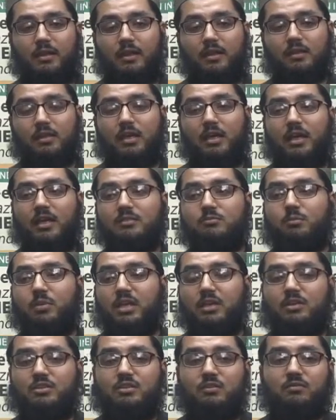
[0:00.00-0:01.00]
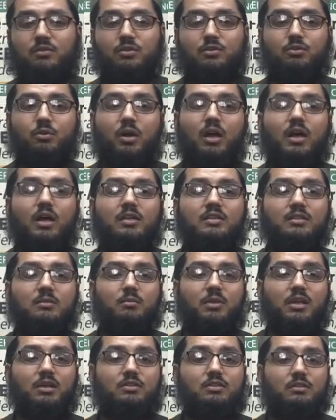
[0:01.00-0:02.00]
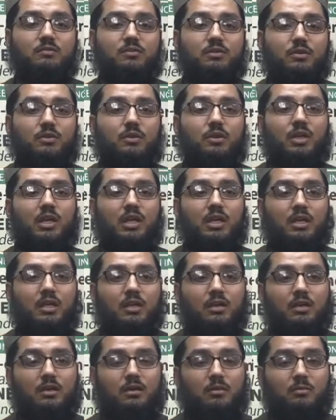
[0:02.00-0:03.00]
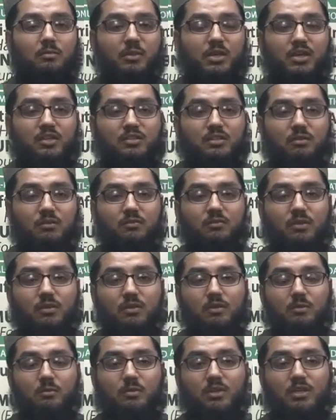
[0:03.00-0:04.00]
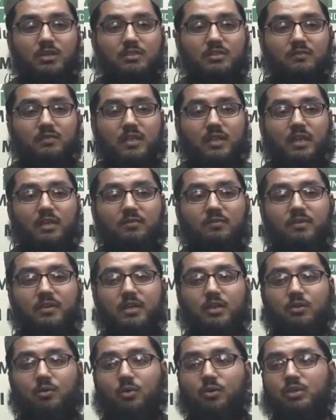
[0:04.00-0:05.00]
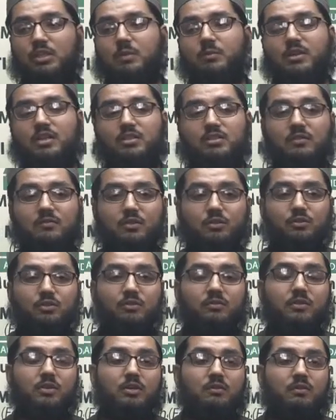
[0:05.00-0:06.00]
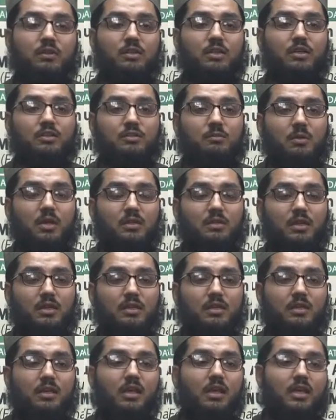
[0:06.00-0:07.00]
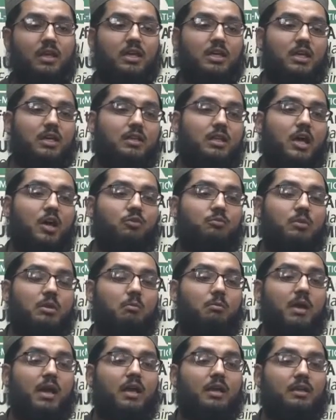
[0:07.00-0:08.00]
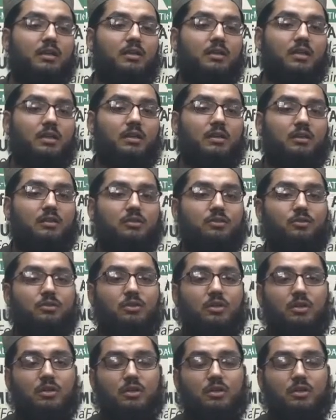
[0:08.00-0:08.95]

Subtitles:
Allah has, because of your du'as and because of your because of the effort, and only because of the tawfiq of Allah subhanahu wa ta'ala, He allowed me back to